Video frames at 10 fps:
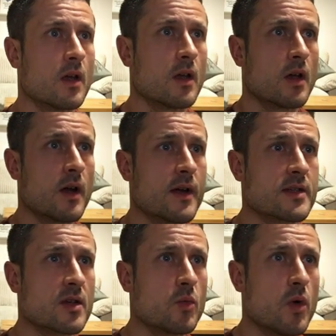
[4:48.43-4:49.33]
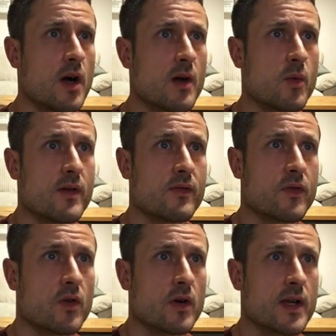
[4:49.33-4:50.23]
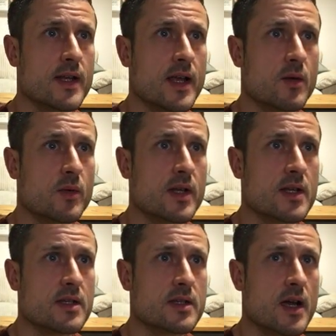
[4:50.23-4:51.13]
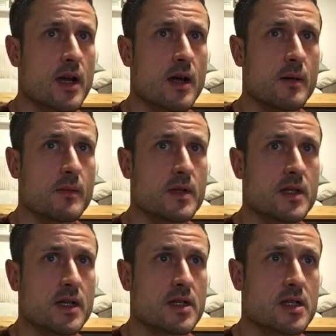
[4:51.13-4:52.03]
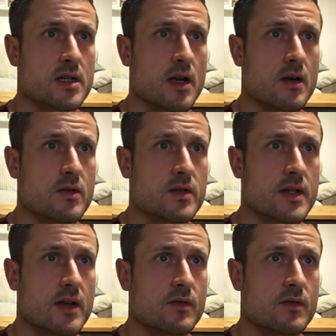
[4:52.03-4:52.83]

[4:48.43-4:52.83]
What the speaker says: Okay, so what I went for in the end were these dished OZ